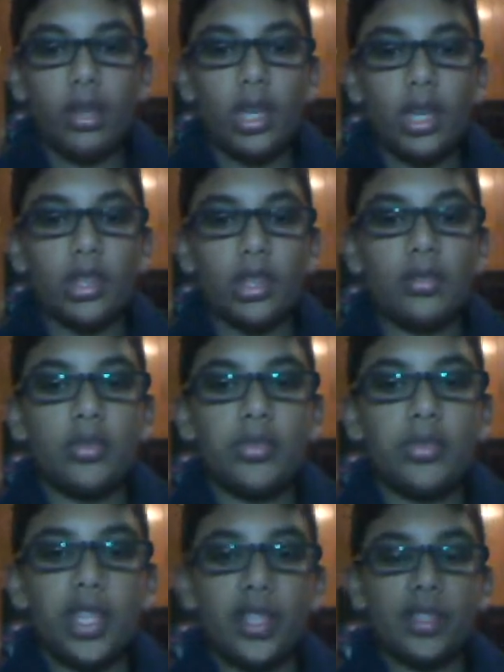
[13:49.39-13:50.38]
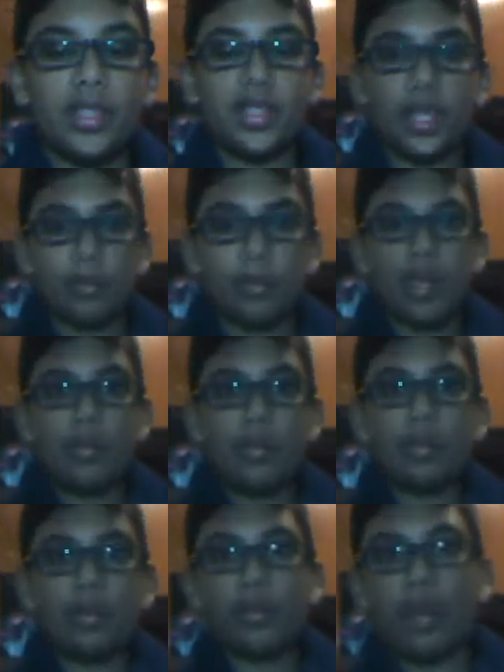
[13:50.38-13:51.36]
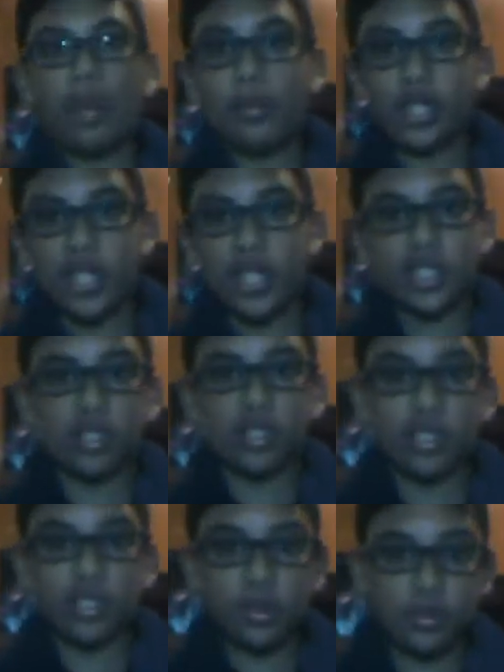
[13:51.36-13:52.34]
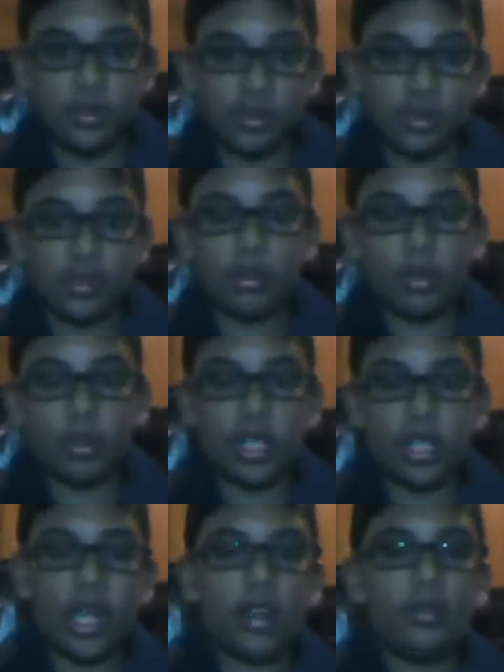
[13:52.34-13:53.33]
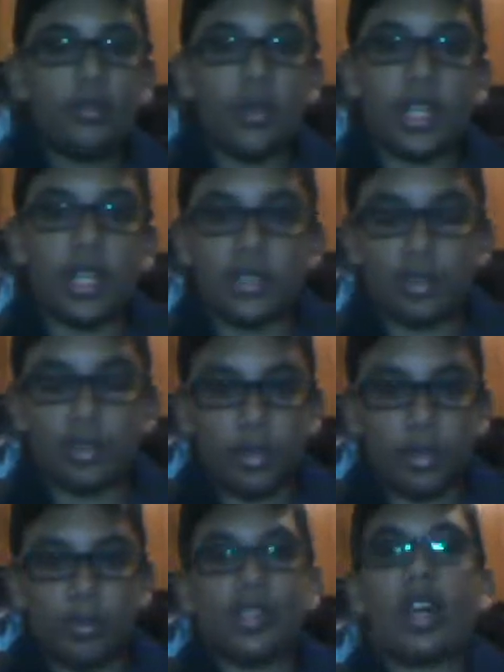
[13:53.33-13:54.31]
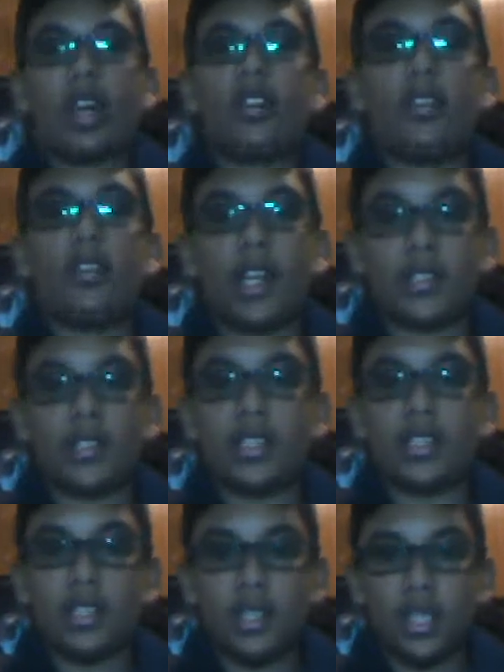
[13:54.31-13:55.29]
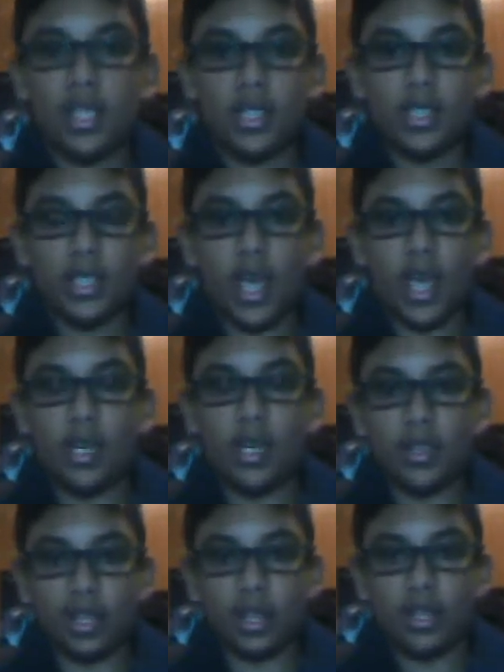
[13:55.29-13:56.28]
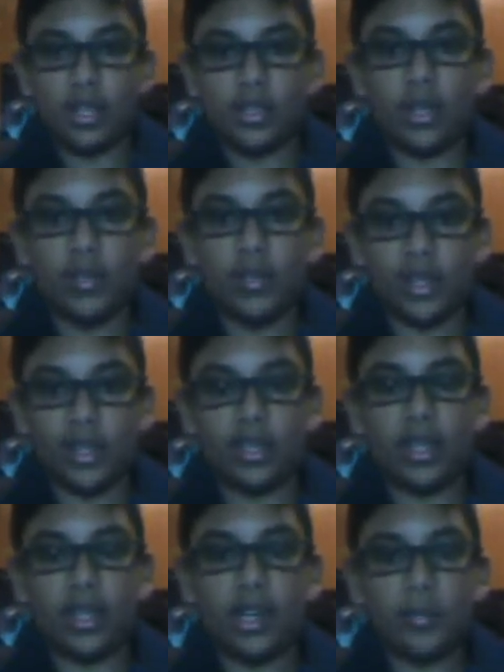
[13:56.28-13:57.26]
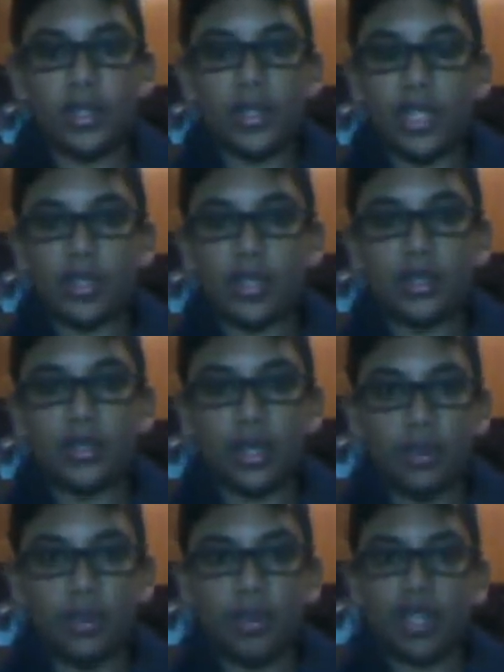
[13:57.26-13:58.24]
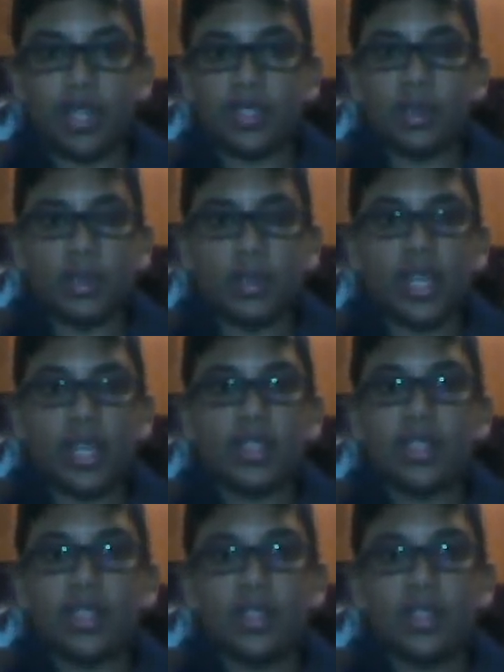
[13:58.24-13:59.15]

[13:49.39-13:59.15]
And the truth is that people will always need good soldiers, no matter how advanced the weapon, how advanced anything is, how advanced the optics, how advanced the planes.